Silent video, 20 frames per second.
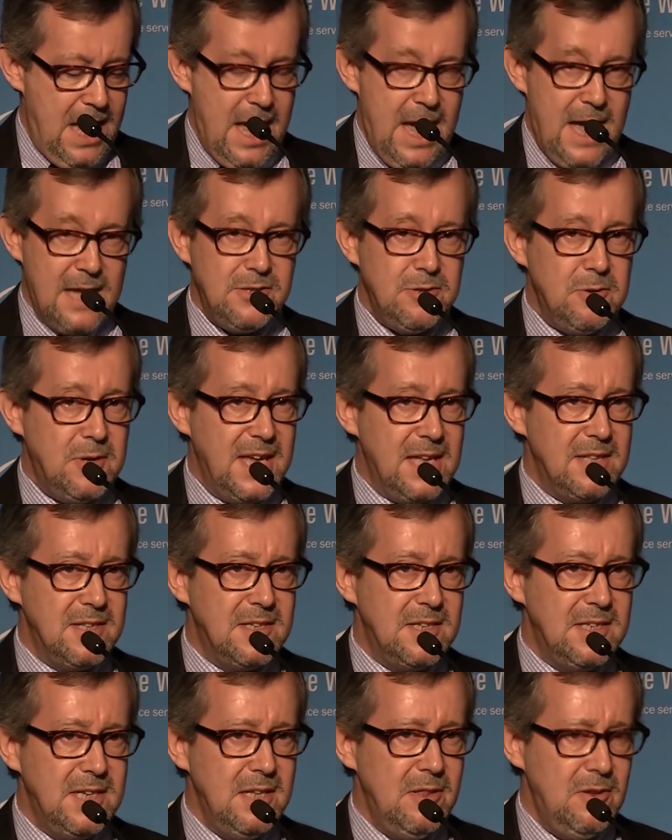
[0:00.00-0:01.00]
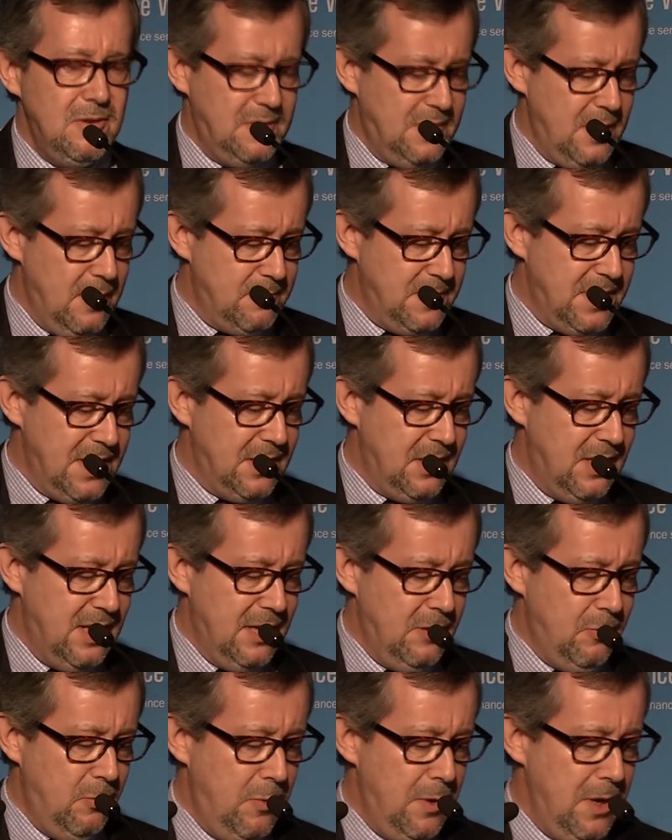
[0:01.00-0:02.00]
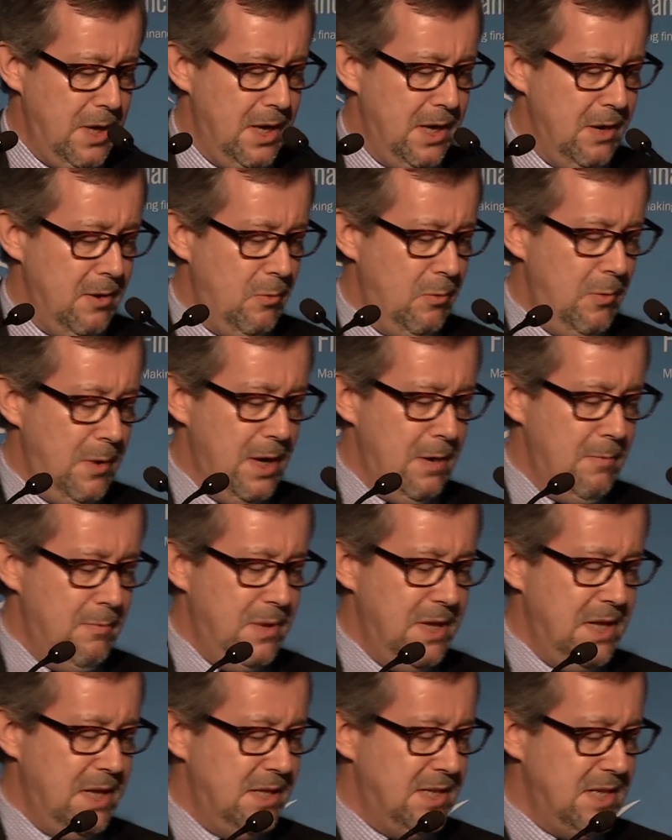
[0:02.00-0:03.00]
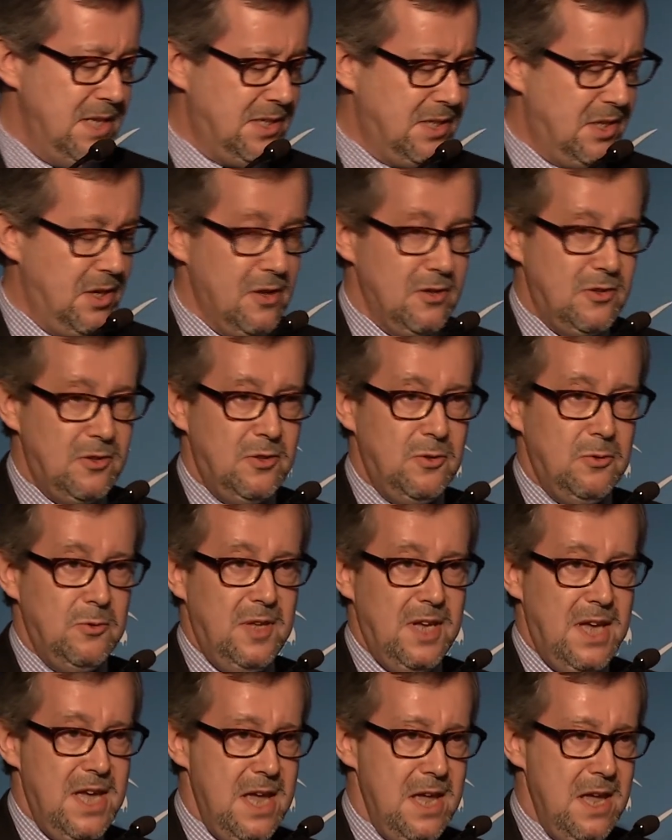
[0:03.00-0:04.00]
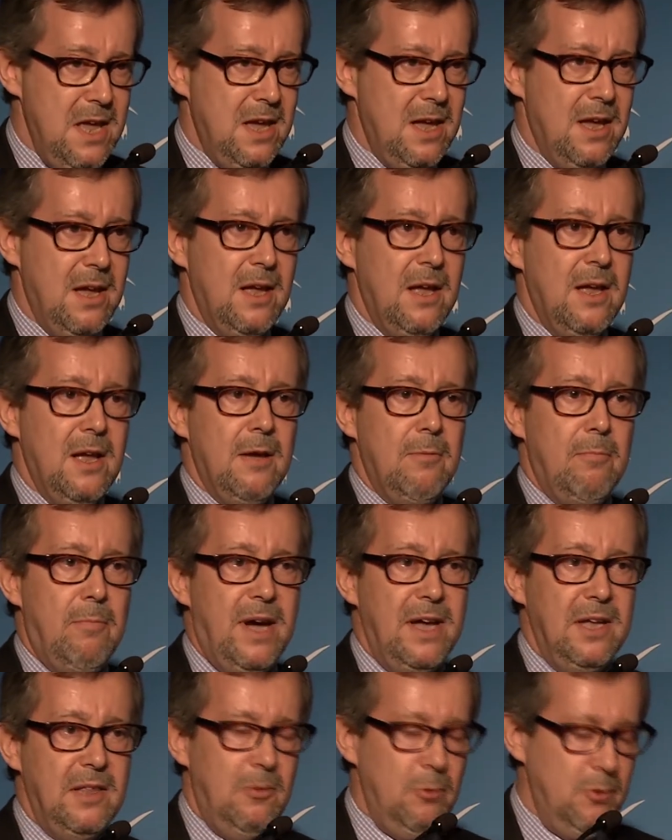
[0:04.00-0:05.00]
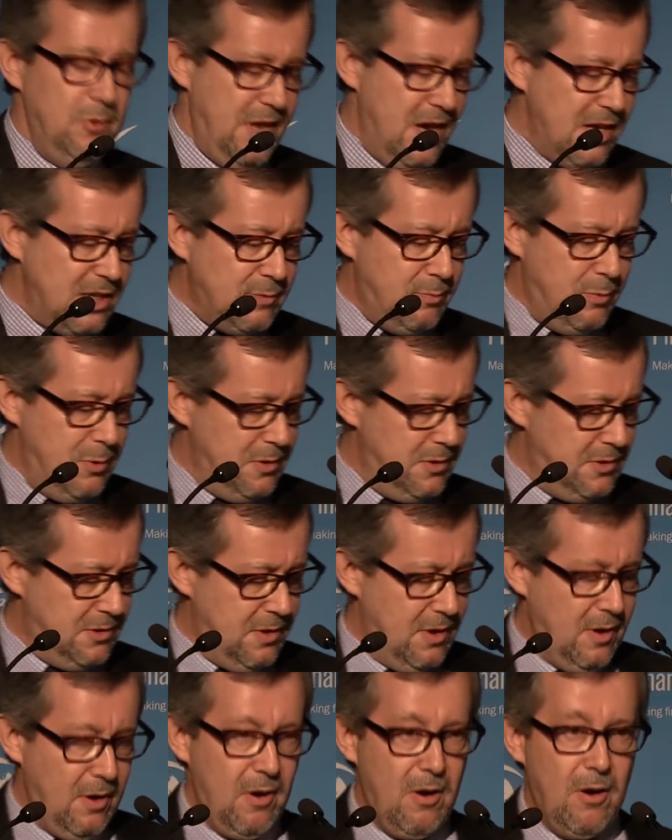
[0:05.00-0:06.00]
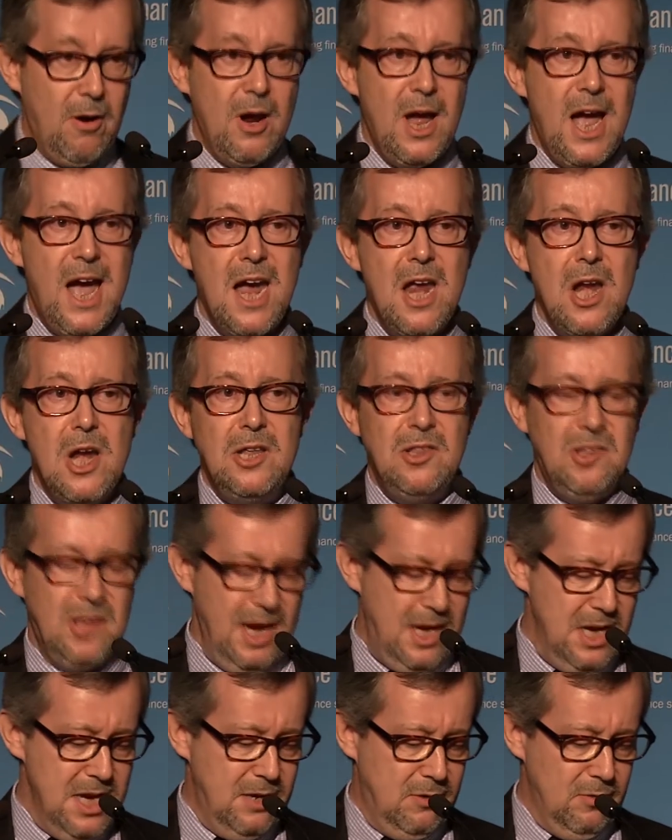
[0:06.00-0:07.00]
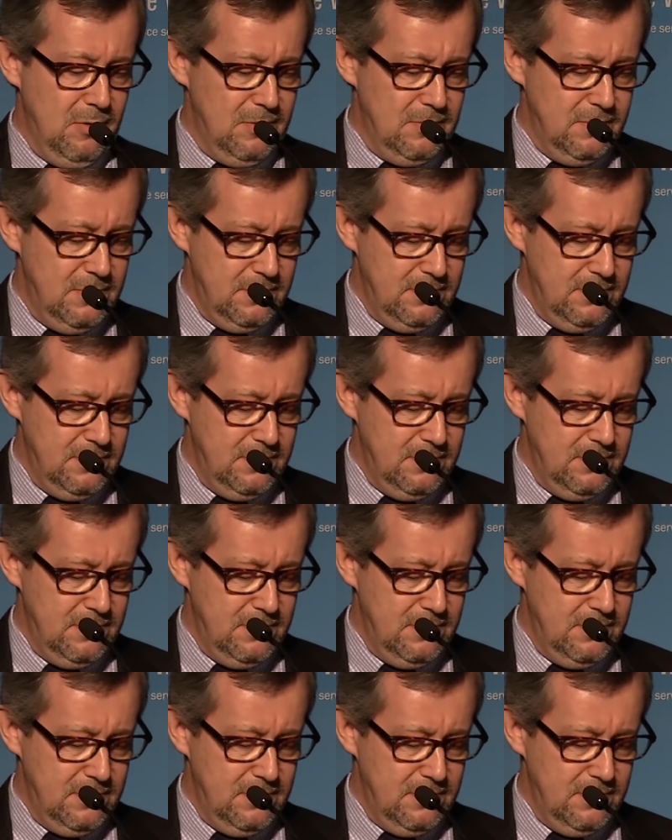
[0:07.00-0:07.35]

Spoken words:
As you can see, the subject that we will be discussed today by those experts are highly technical.